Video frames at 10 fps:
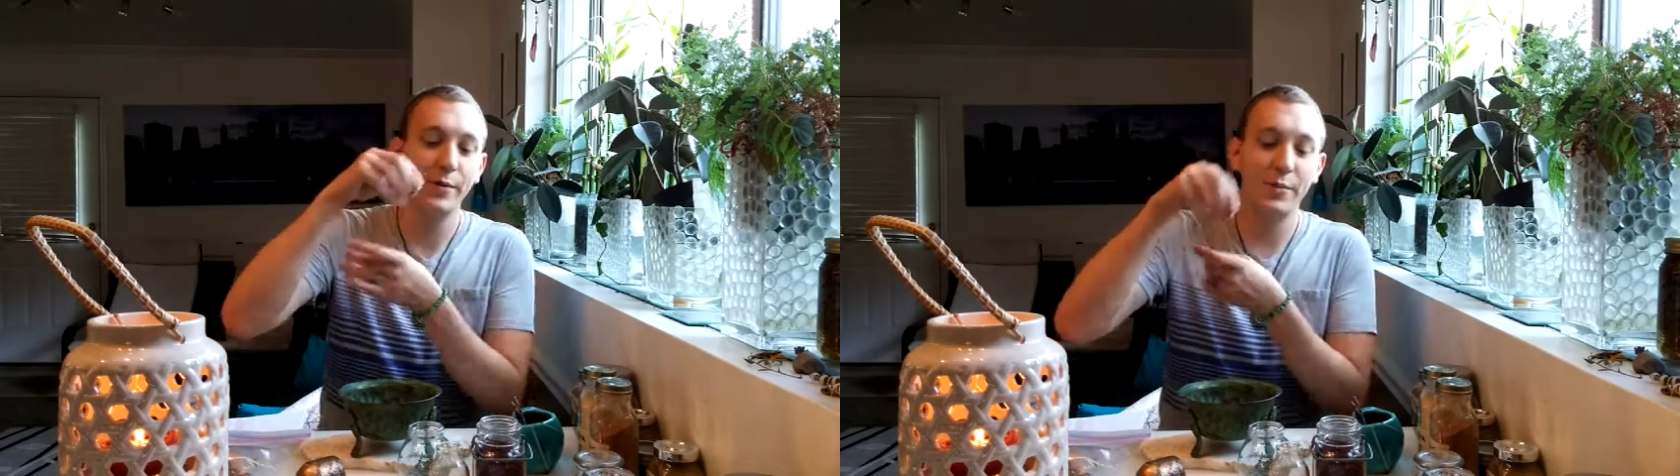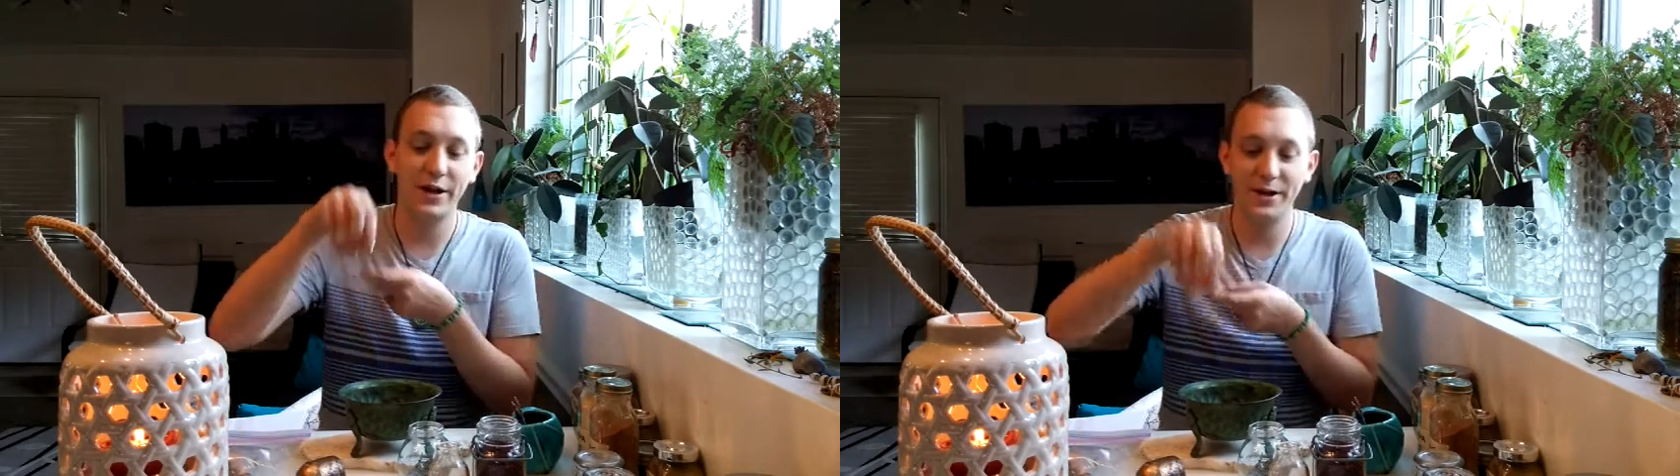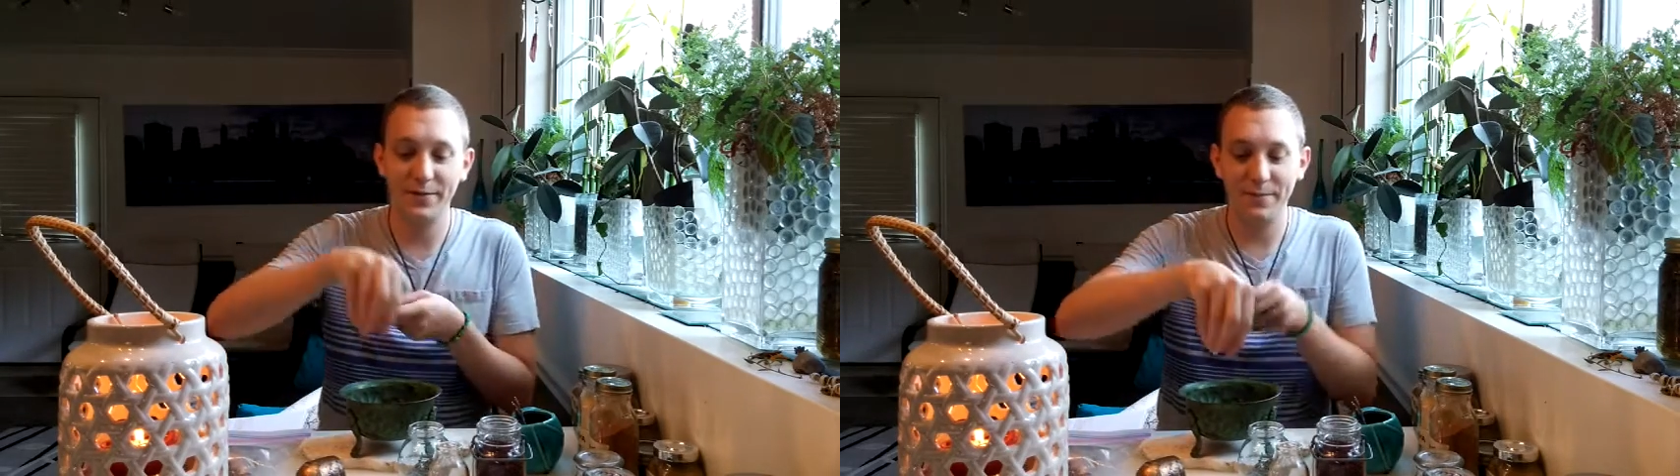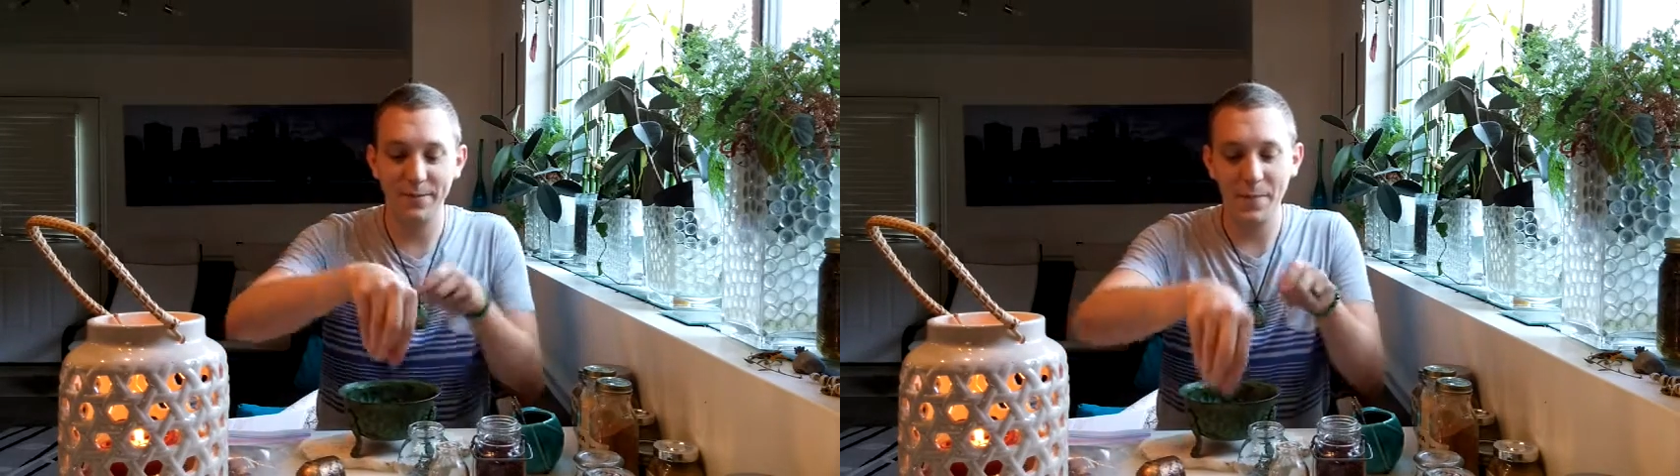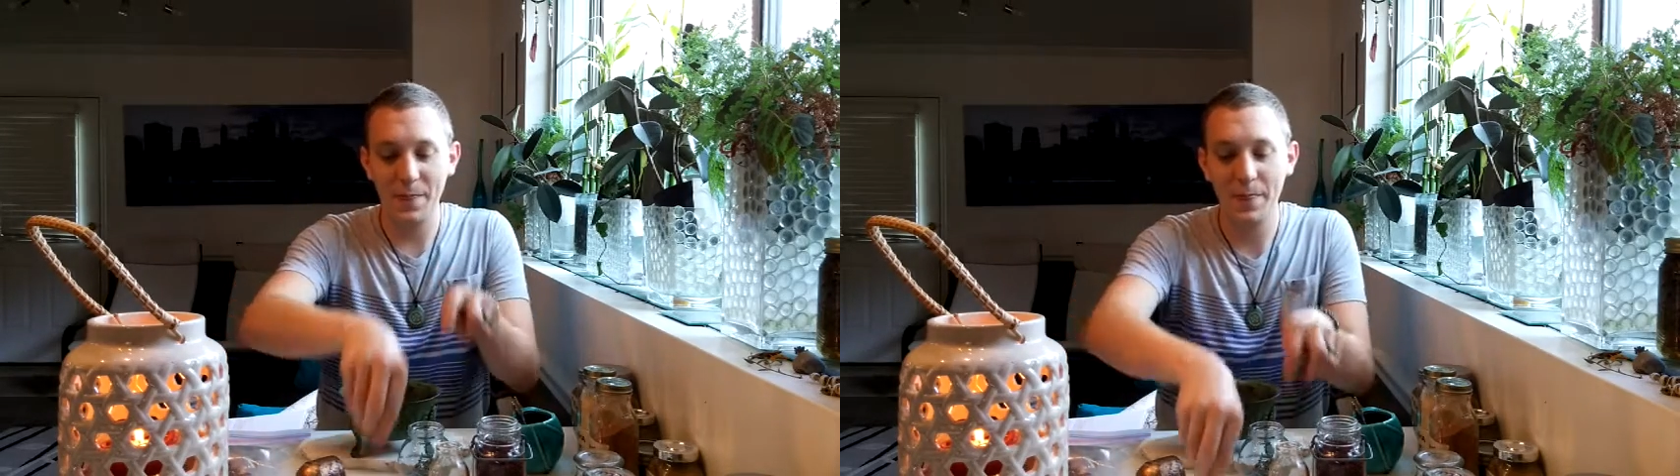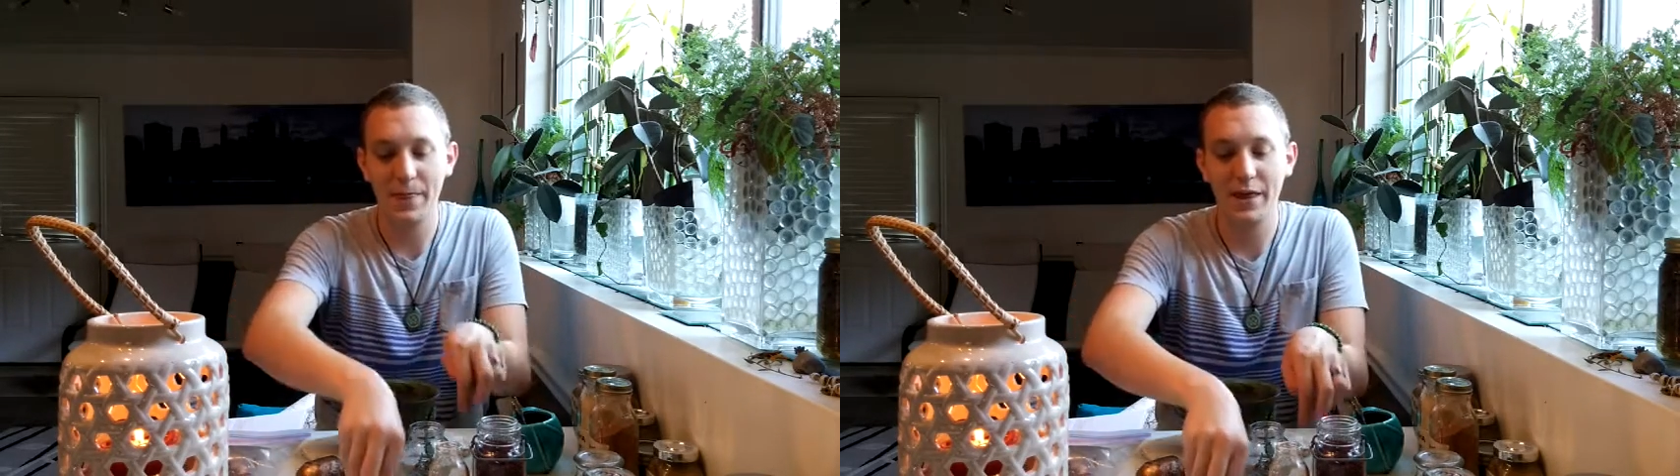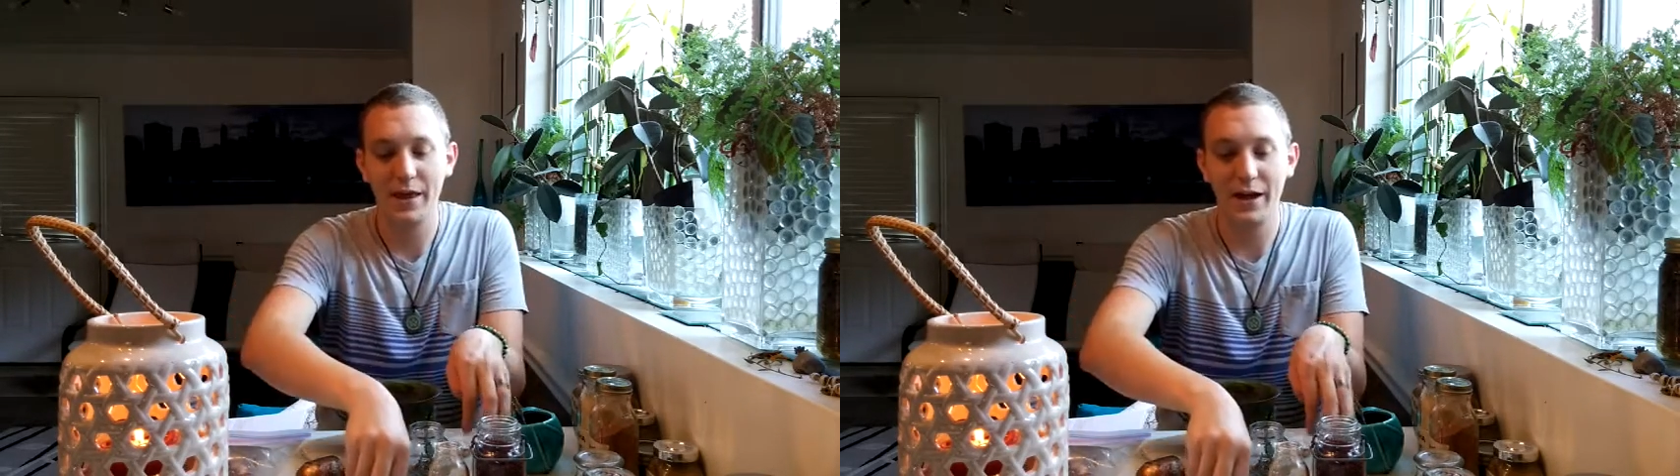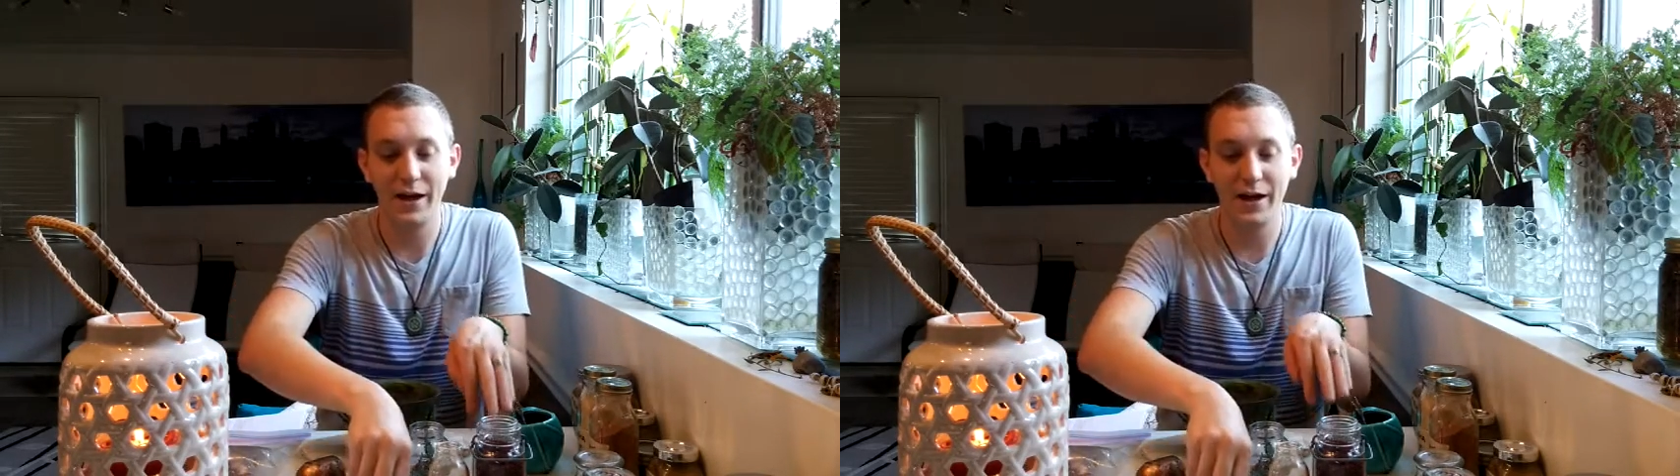But
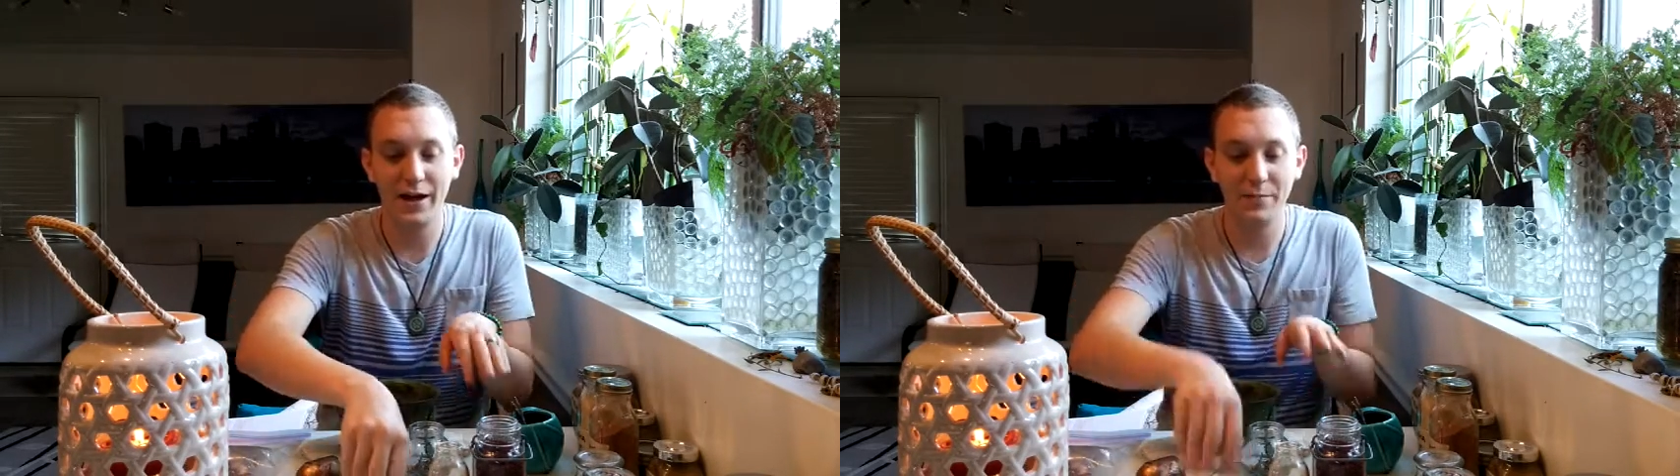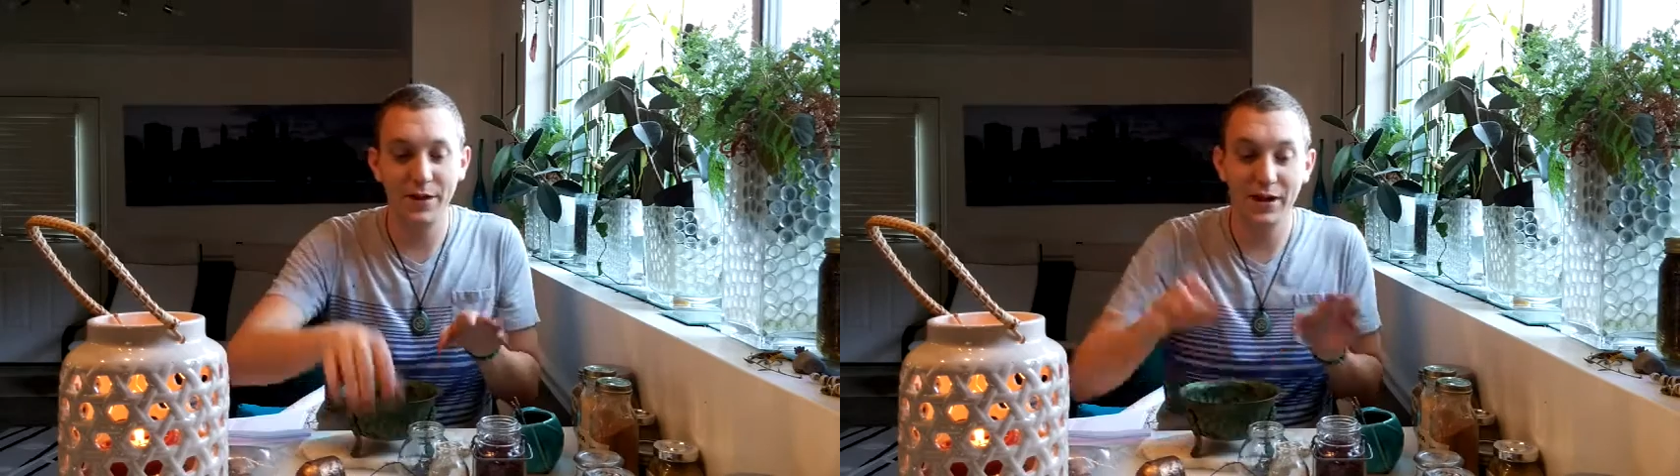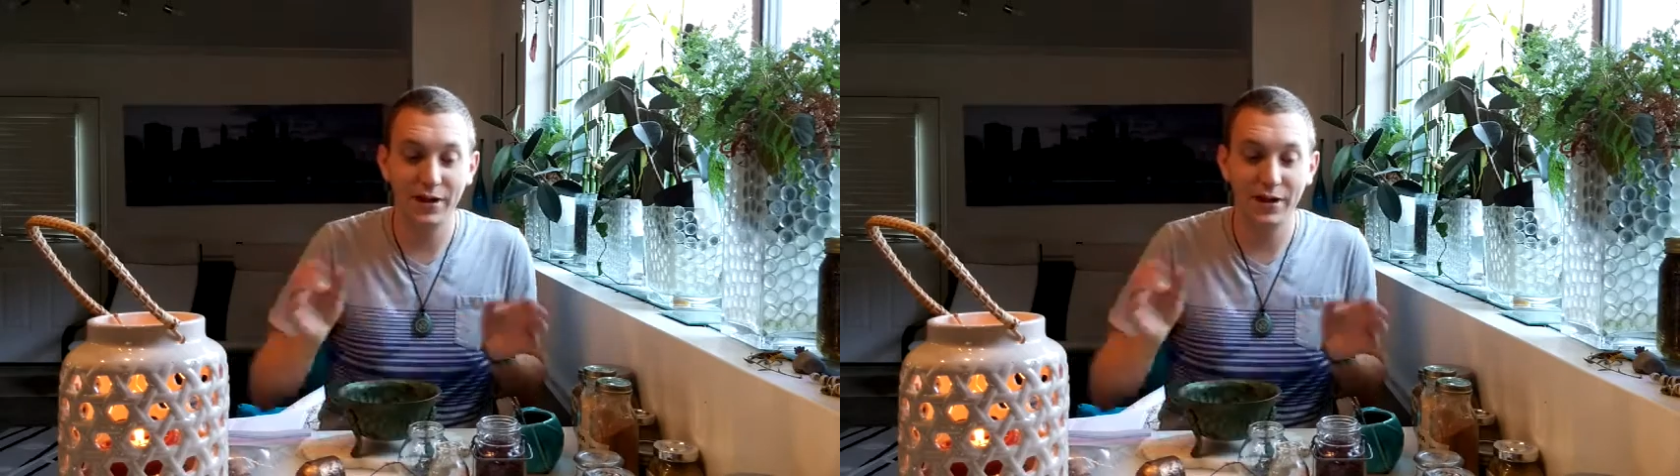yeah,